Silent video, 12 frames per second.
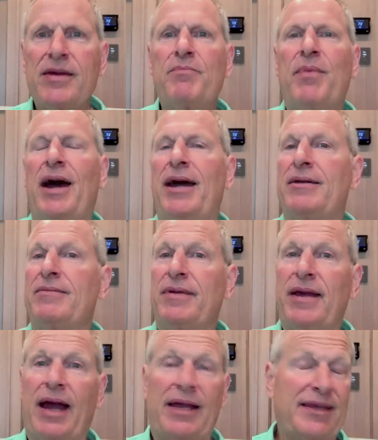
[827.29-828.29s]
But
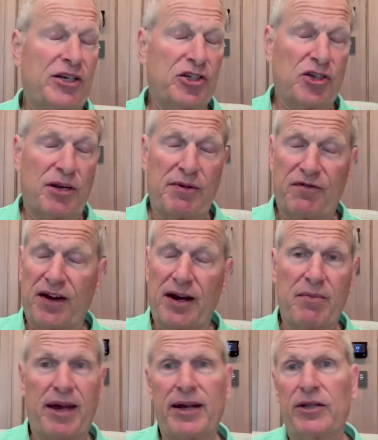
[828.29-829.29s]
I think it's going to be
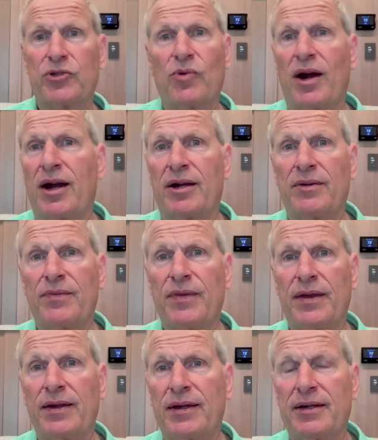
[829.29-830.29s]
fundamental to our
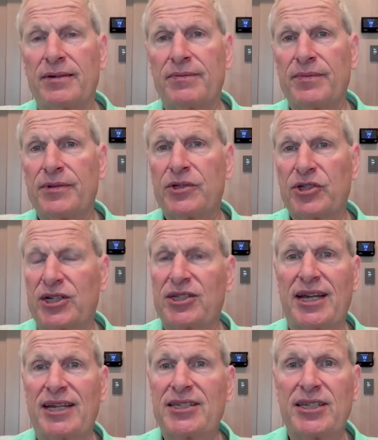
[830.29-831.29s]
uh,
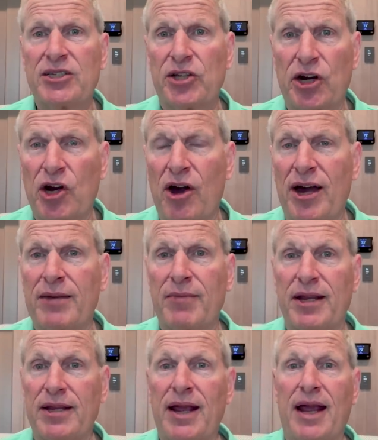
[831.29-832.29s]
success as an
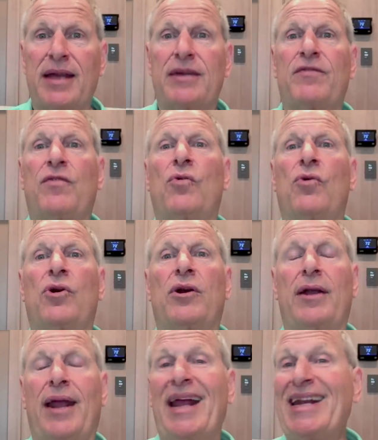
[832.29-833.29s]
economy and
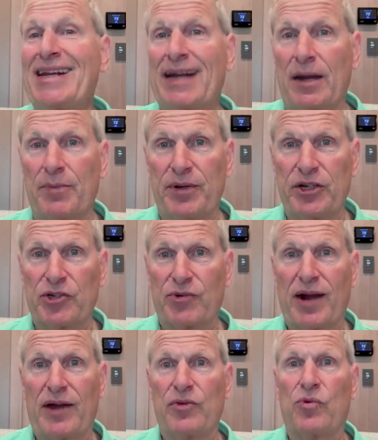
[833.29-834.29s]
for any companies
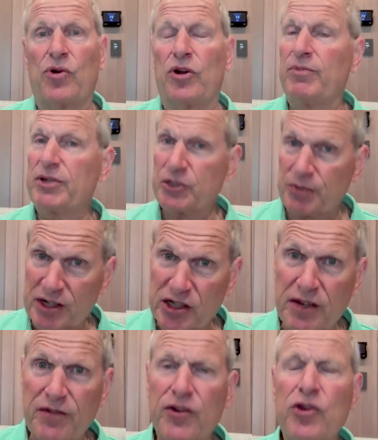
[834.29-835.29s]
around the world, but
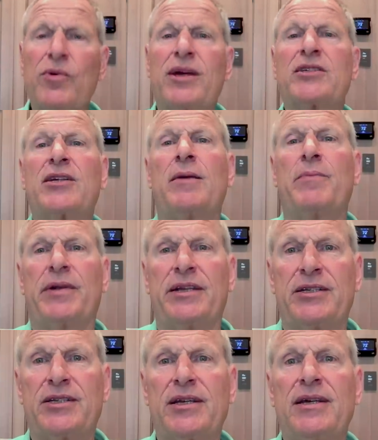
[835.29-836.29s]
especially for US
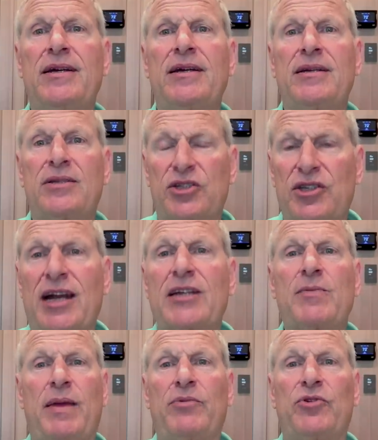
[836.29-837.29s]
companies to start
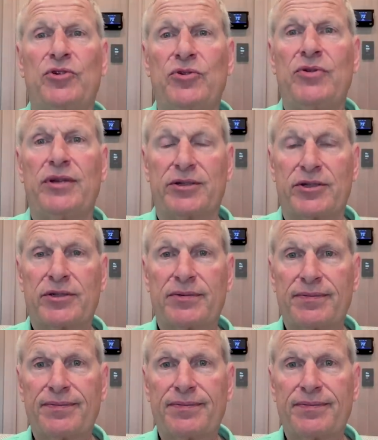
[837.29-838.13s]
to be able to do this.